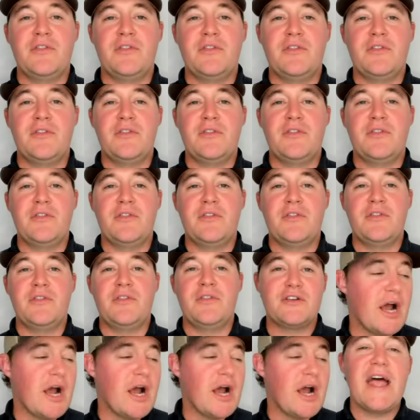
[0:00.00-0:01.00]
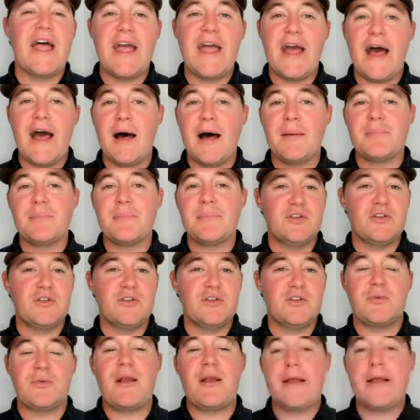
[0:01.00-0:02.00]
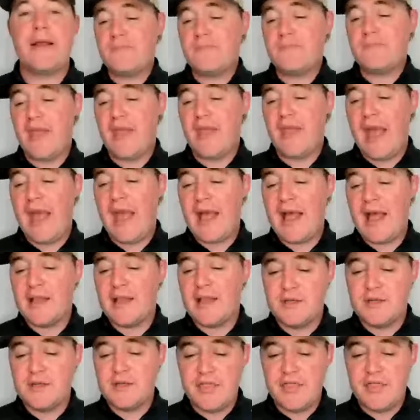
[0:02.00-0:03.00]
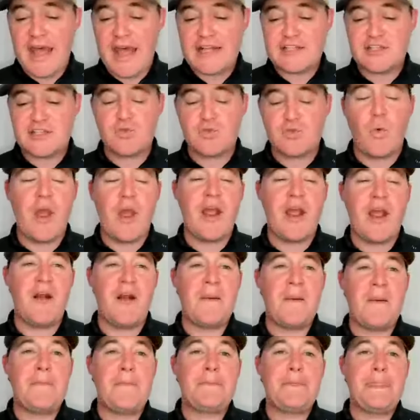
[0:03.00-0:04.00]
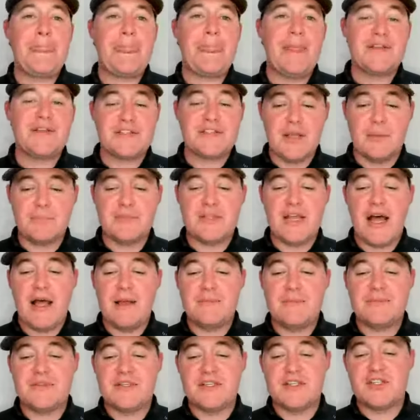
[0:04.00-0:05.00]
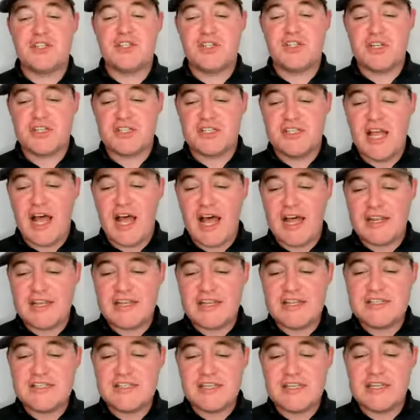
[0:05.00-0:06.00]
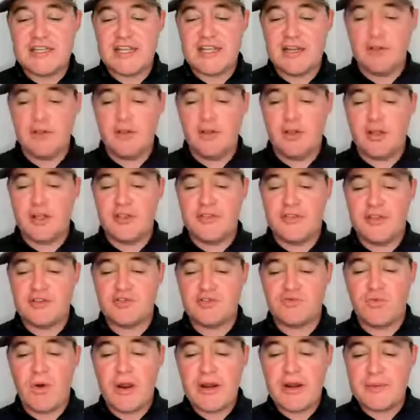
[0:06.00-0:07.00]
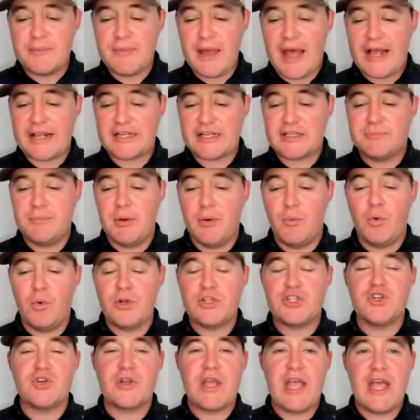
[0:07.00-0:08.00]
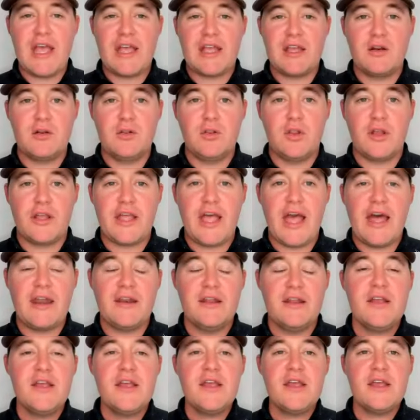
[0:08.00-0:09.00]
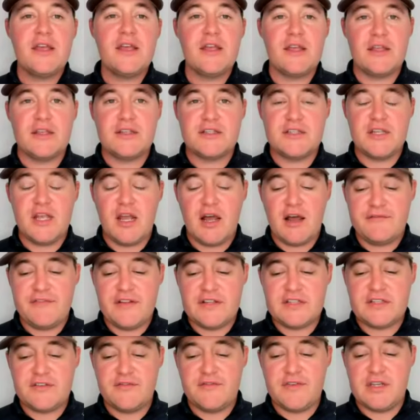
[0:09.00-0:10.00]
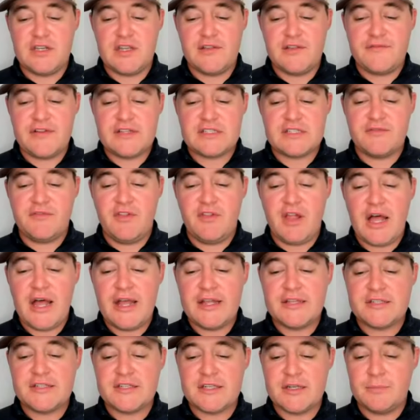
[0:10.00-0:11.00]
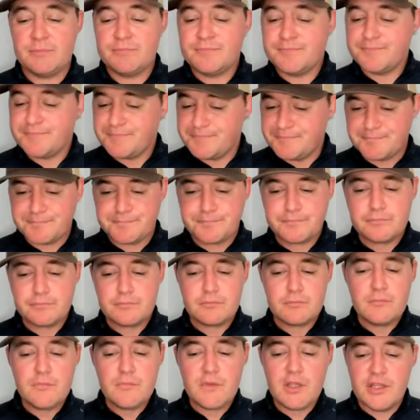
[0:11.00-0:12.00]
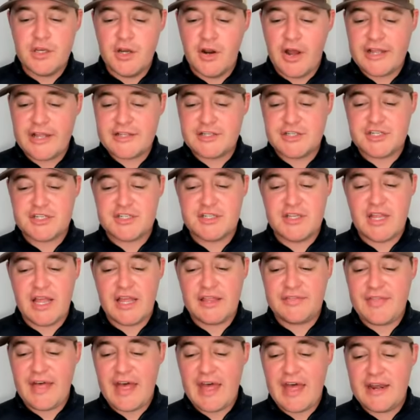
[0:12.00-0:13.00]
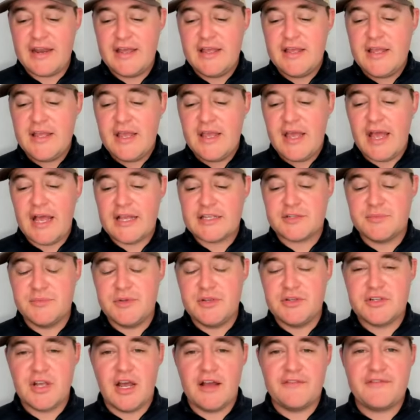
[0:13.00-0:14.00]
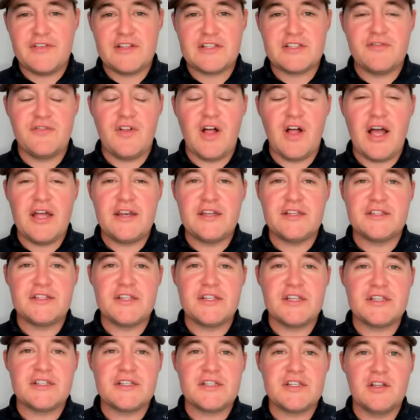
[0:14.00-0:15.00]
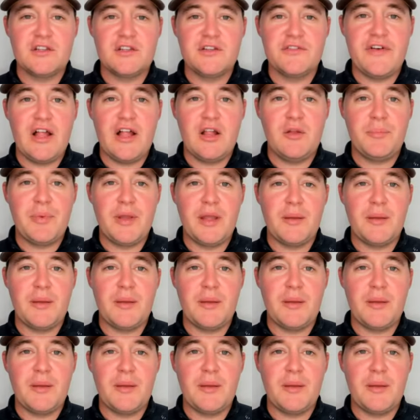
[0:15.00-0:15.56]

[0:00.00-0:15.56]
stay trying to do it the right way, and that's where sometimes it's just not easy to get a look at these running backs. But what you can get a look at is the offensive and defensive lines and you know, I just think that SMU's offensive line is is still developing,